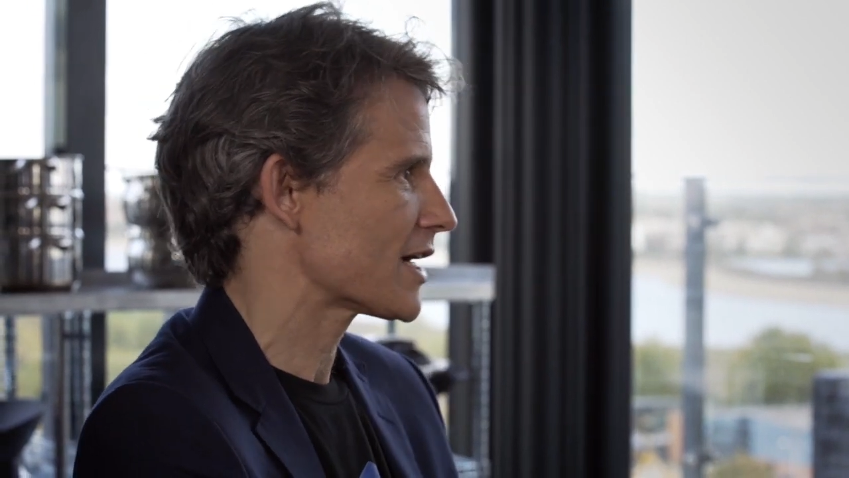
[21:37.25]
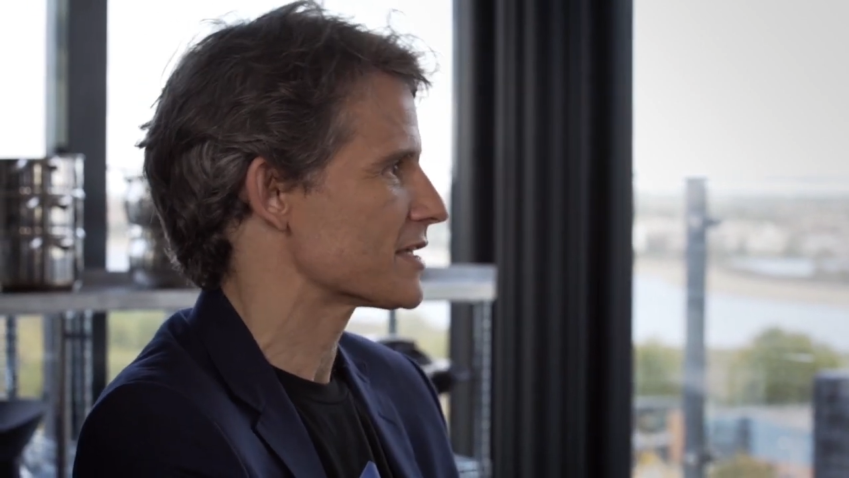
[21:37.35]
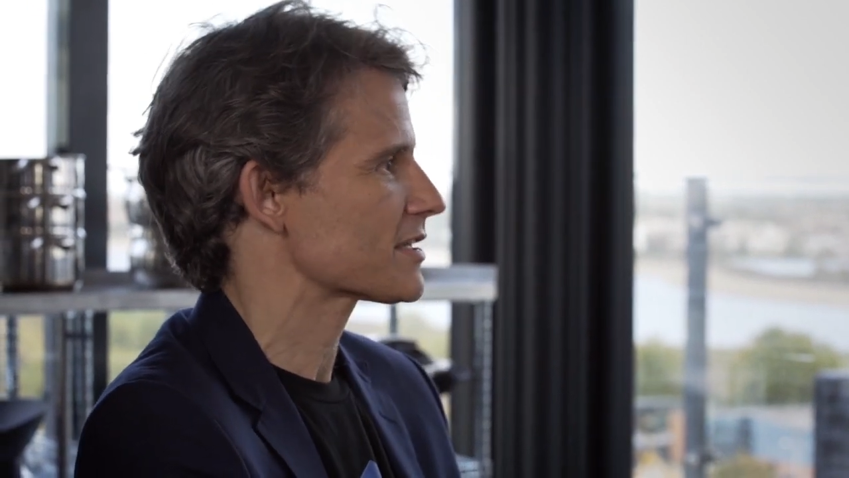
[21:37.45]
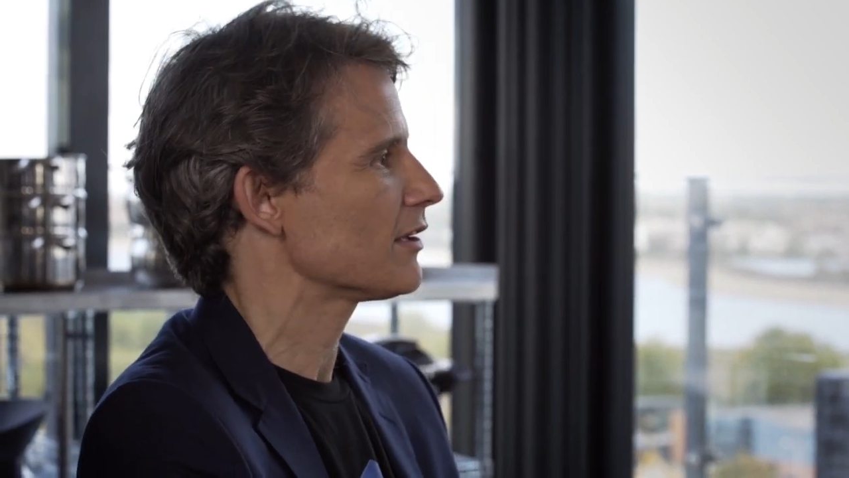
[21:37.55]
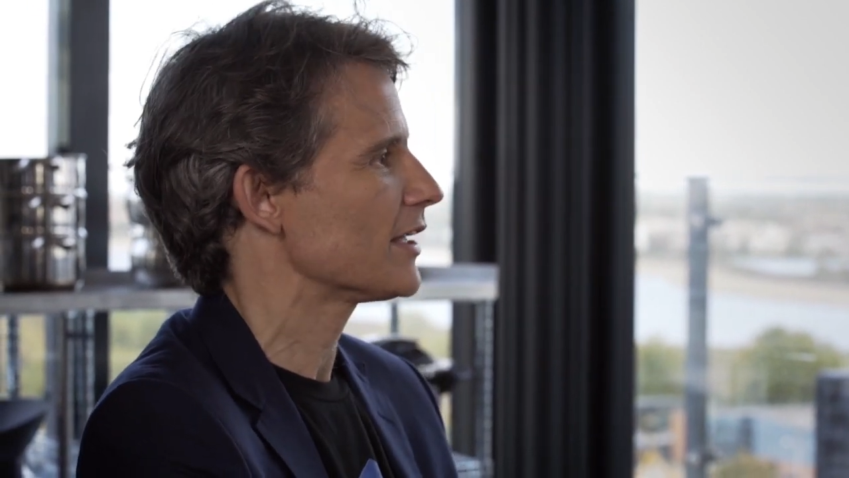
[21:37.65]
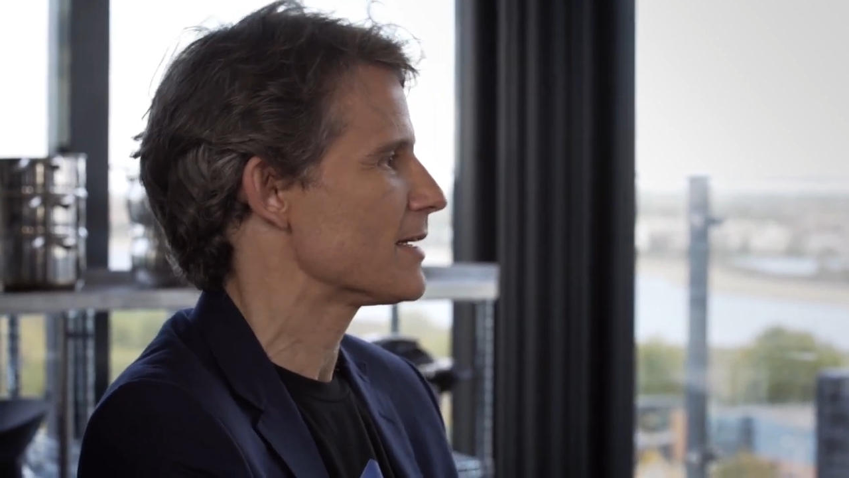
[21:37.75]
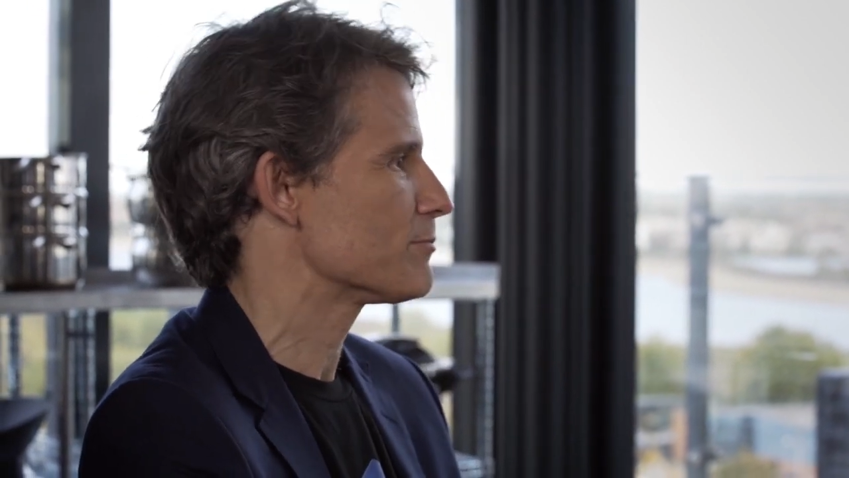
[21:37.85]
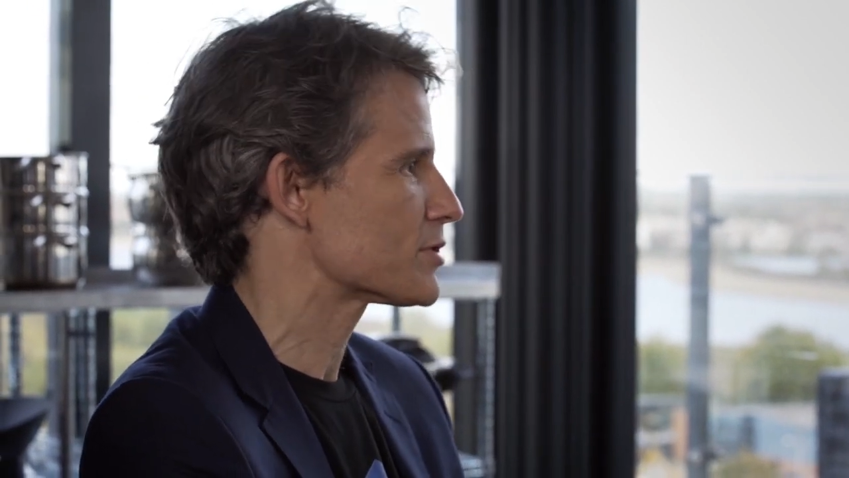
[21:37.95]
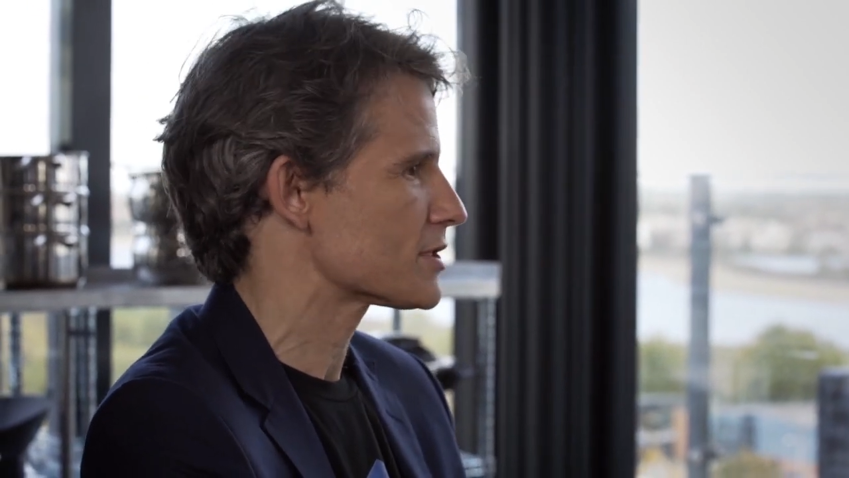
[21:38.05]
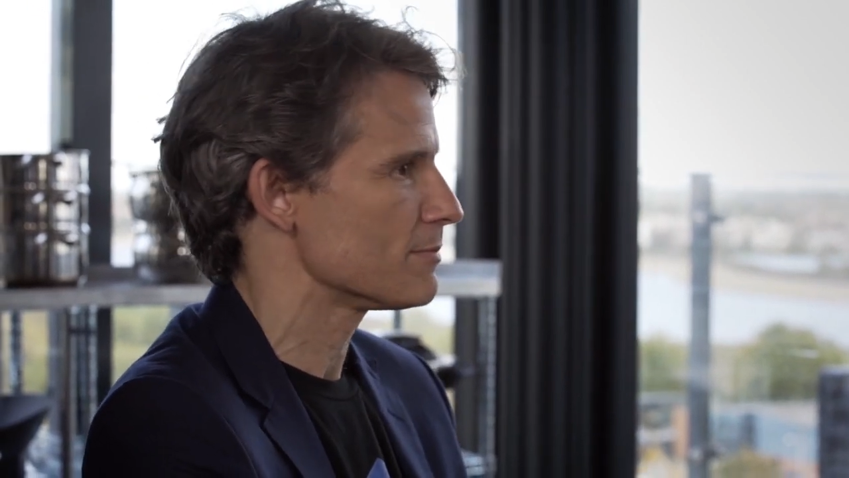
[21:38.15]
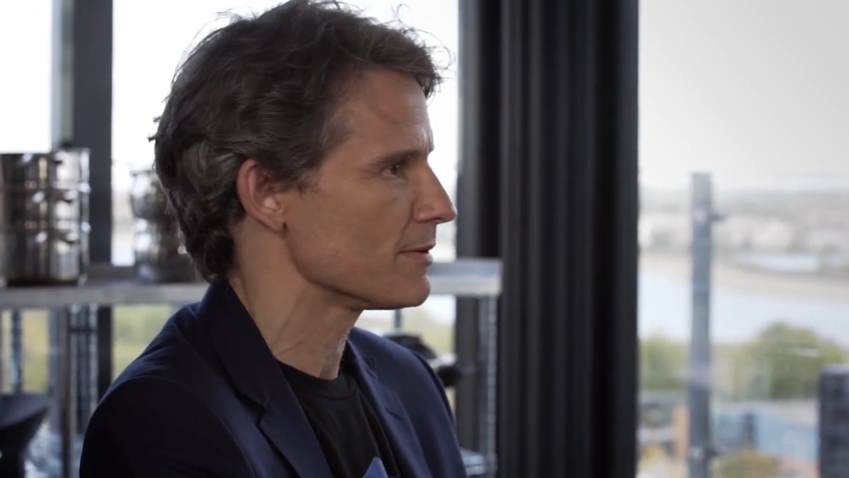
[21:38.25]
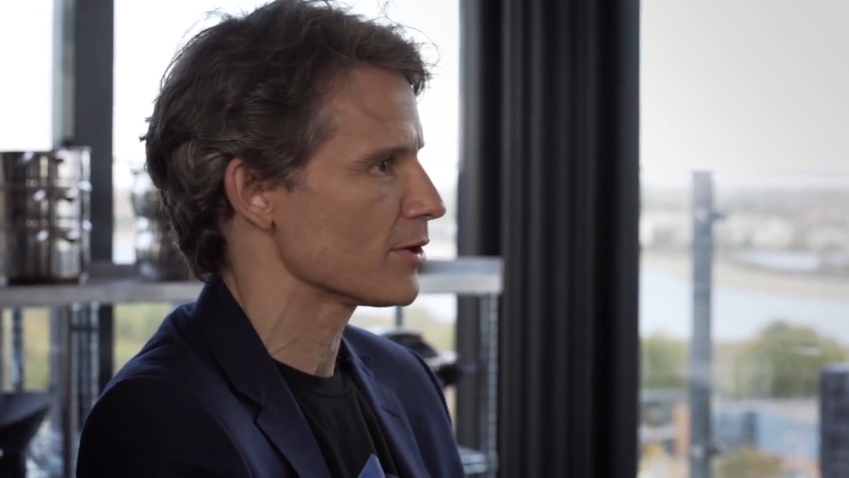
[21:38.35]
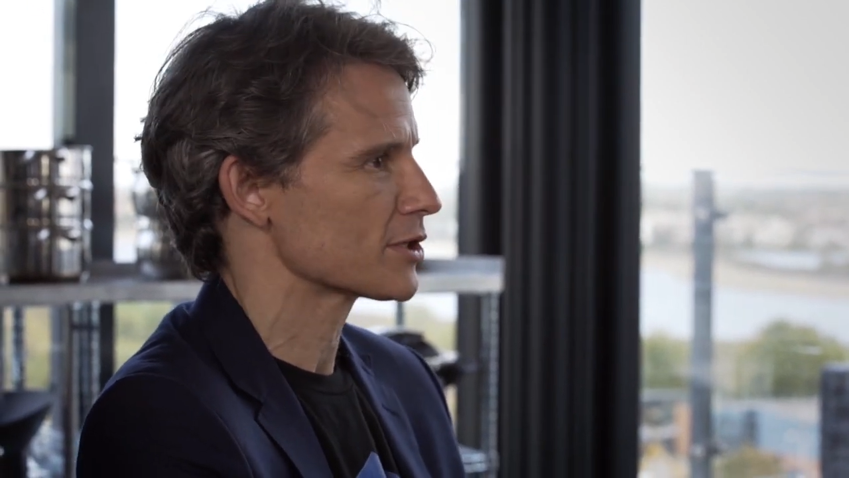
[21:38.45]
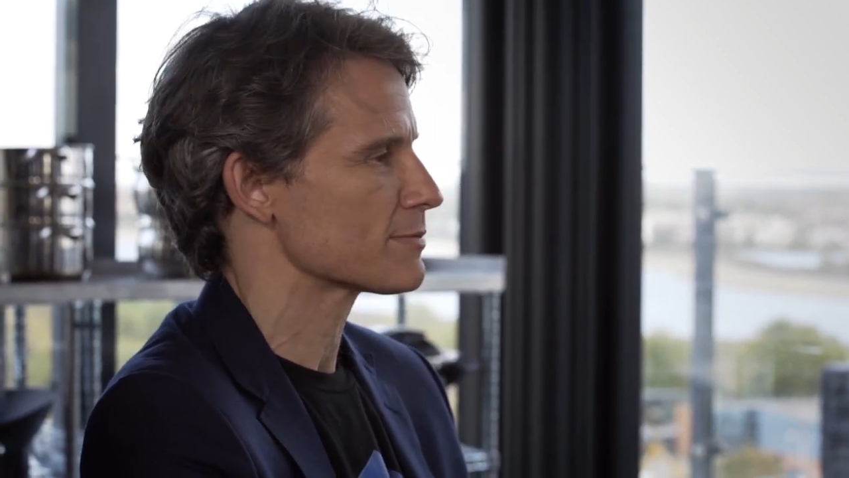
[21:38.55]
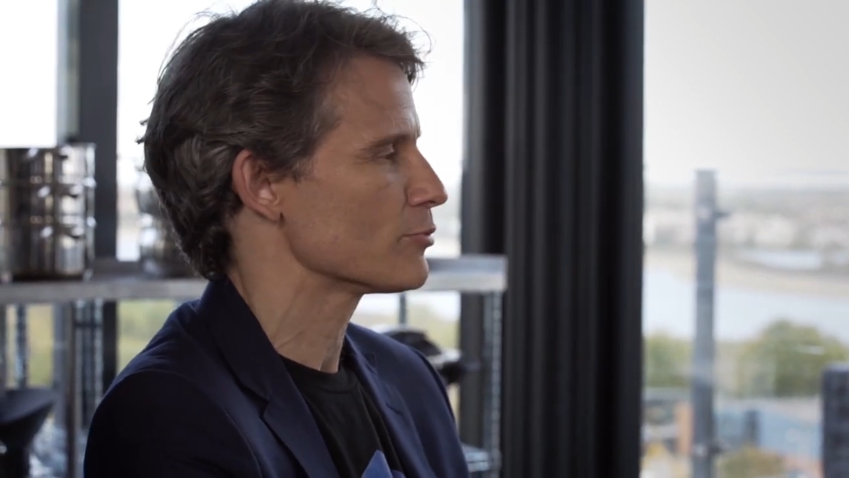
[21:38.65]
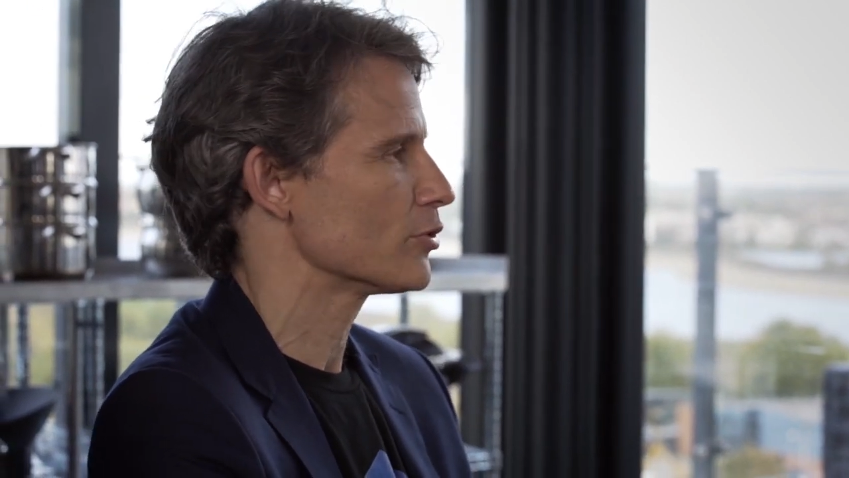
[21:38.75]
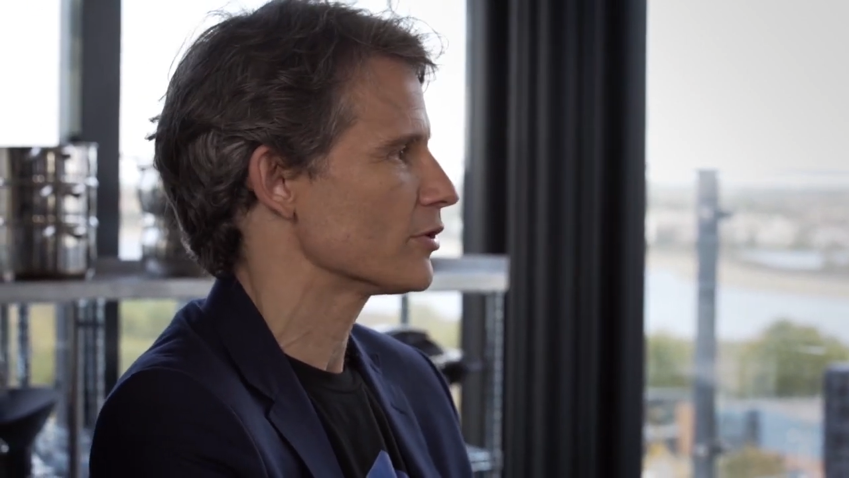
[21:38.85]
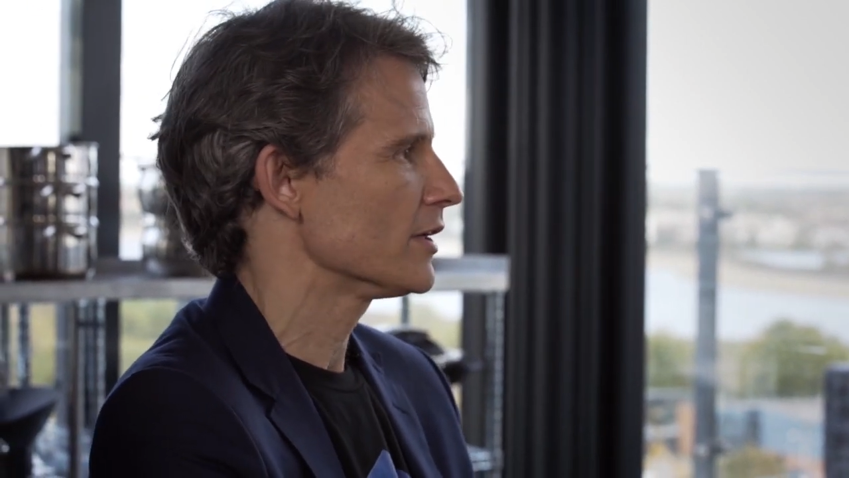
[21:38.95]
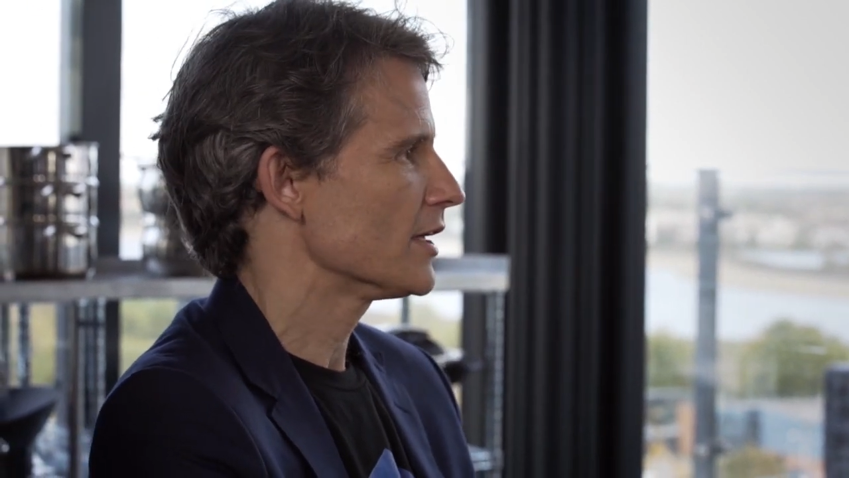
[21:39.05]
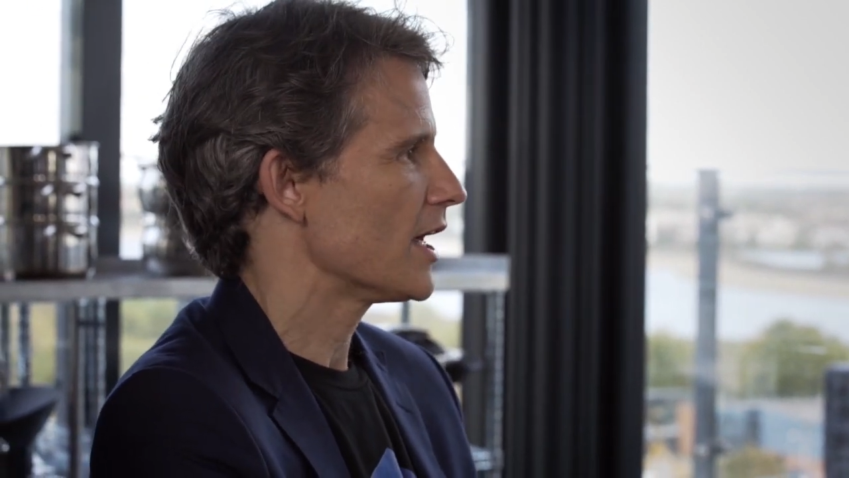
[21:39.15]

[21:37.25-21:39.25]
has claims to be much more